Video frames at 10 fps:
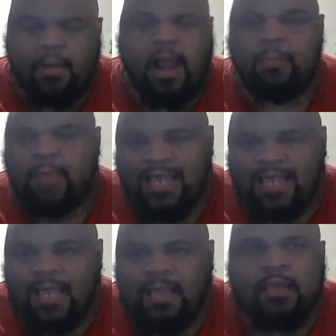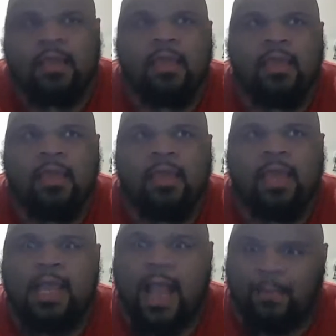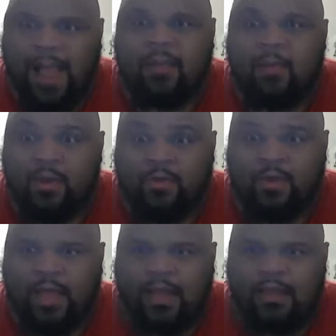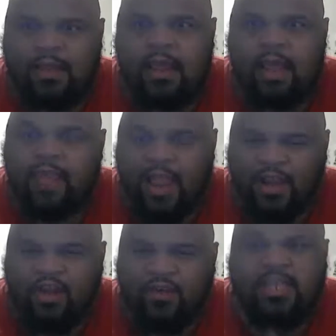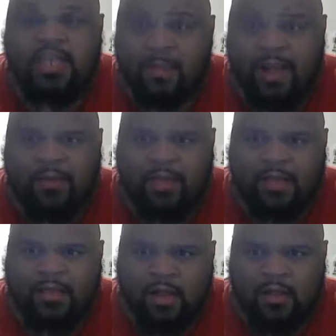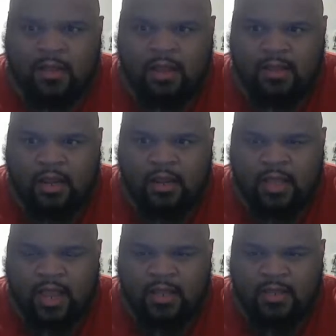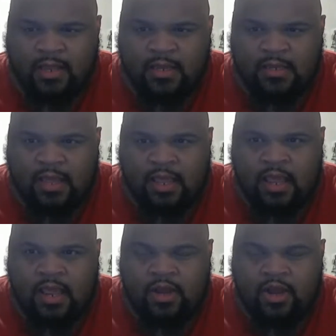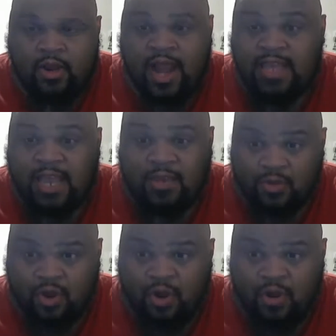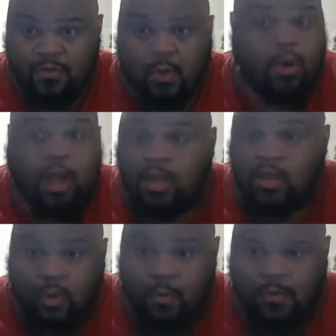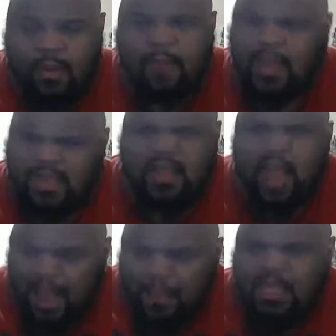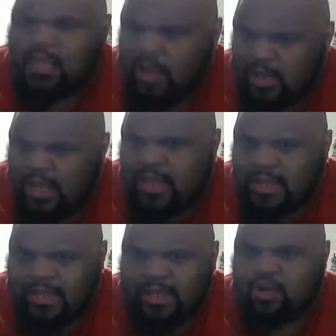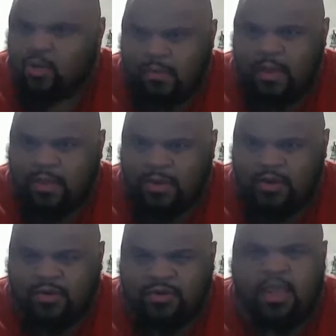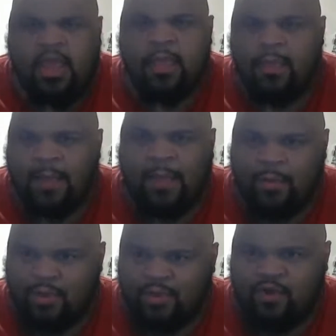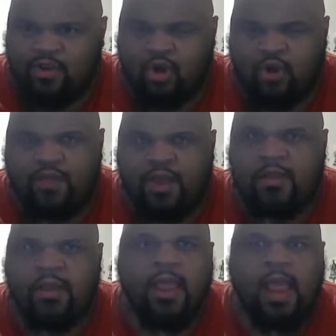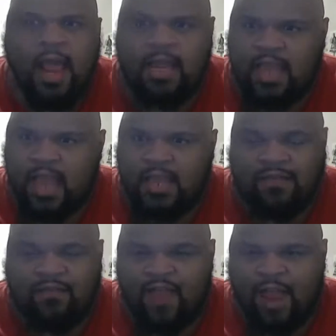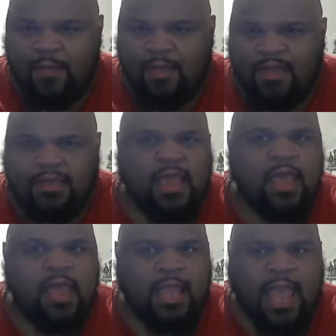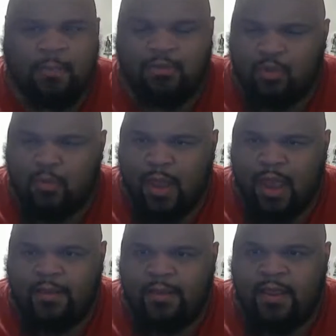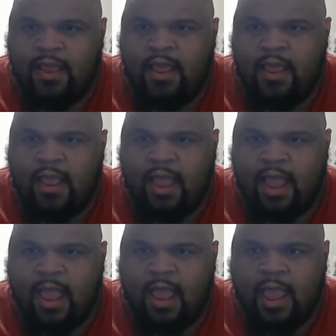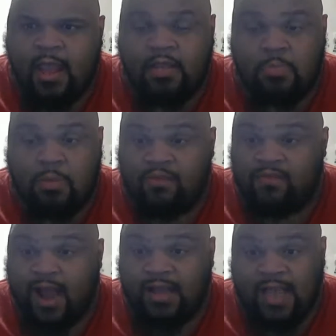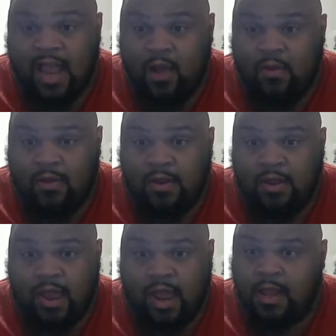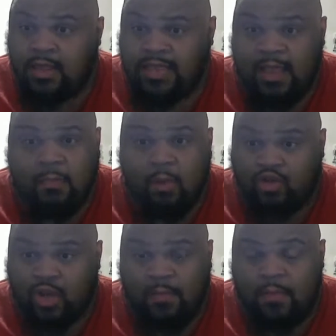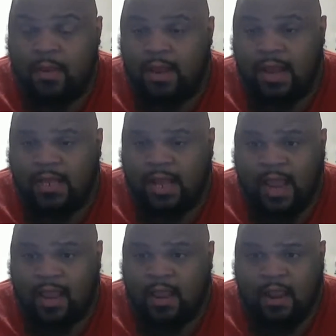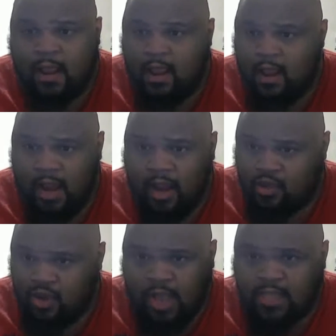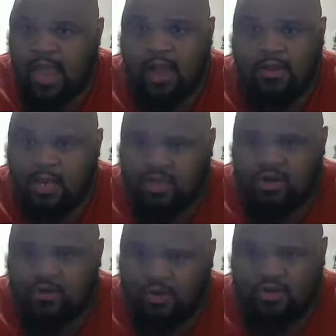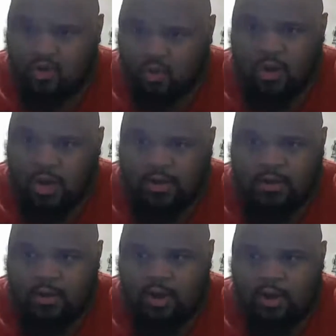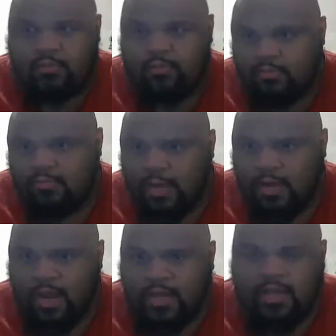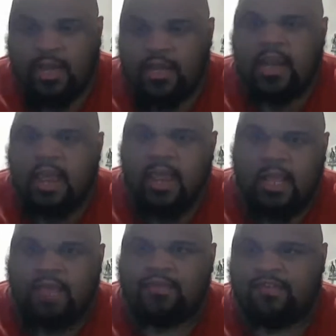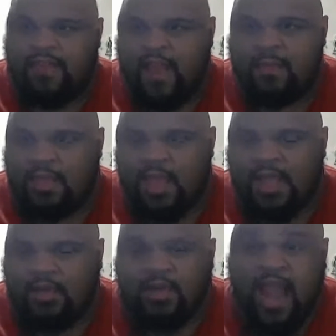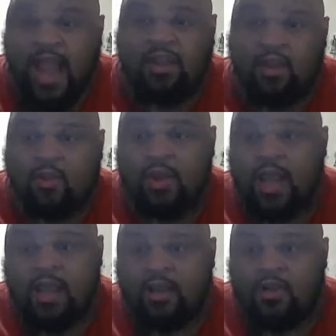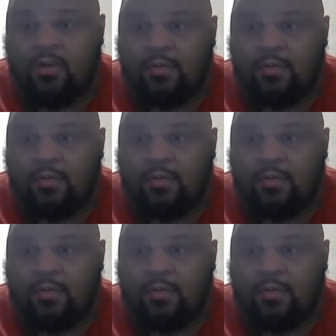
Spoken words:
I'm guessing he got back with like in that universe. He got back with like Lana Lane like this. You know, he had kids with her or another woman, but basically I'm gonna say Lana Lane like this. Like she was a man in the universe. They got back with his first girlfriend, had kids, had a family. Like this came Superman, and his brother finds out and did the same bullshit. And he's like, hey, either you get down this universe or we, you know, take your kids. And he loves his family and kids, so he had to do what he had to do.